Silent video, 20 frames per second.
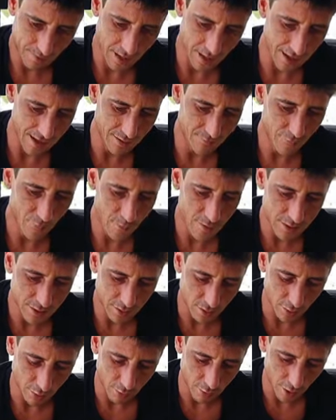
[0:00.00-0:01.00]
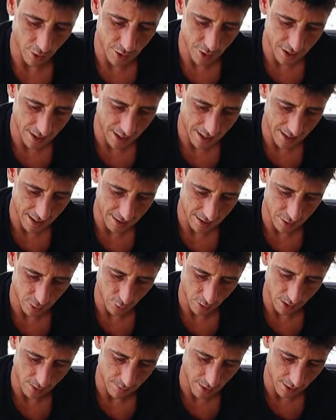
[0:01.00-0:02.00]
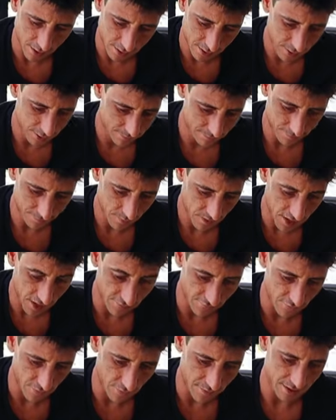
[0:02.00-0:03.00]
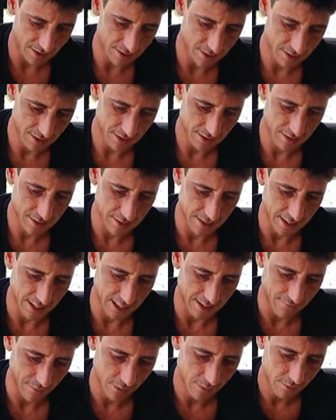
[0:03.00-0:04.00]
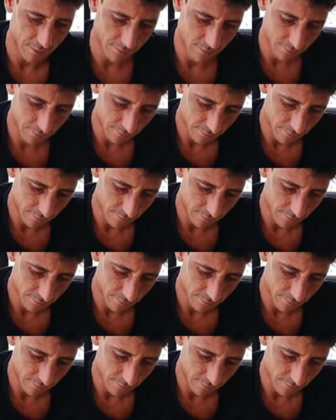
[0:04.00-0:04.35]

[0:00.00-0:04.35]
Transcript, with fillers: The infamous Gold Rush 10x, 20 bucks. Infamous. Save on.